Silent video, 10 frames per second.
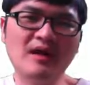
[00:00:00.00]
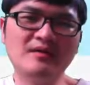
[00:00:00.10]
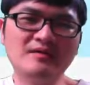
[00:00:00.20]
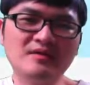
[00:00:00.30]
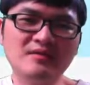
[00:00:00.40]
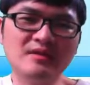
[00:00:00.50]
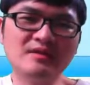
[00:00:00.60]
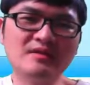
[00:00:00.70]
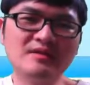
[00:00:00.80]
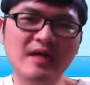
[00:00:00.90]
Okay,
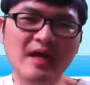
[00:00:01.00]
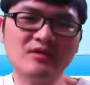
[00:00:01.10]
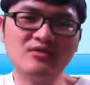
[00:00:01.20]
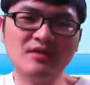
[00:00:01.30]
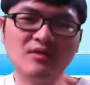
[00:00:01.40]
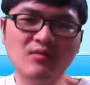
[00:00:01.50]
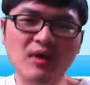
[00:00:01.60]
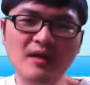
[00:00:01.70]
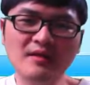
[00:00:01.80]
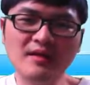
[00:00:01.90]
so this is
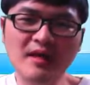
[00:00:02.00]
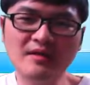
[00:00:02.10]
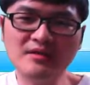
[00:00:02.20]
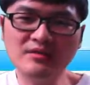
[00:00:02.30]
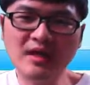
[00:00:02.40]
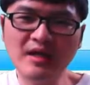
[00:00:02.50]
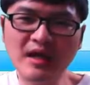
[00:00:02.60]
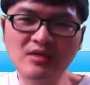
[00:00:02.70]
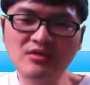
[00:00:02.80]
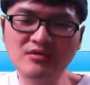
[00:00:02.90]
actually the one, and
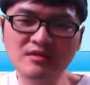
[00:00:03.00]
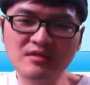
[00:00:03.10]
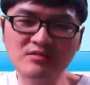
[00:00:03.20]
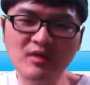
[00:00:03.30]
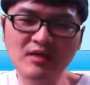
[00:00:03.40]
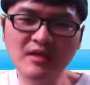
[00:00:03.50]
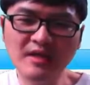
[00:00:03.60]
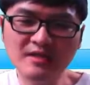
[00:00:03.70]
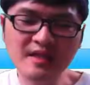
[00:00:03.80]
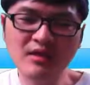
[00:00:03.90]
you can actually use this
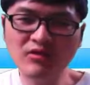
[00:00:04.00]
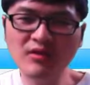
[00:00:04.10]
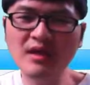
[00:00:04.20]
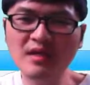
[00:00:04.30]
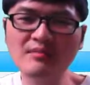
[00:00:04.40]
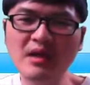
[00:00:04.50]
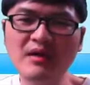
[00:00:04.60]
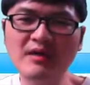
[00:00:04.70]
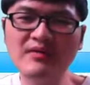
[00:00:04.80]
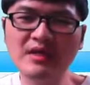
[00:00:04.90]
one. You can check 3
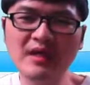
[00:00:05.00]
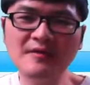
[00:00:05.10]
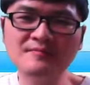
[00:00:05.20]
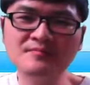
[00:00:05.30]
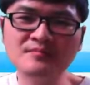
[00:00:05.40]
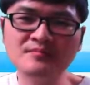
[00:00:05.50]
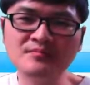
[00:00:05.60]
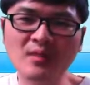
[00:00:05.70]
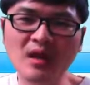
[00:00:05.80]
email every day.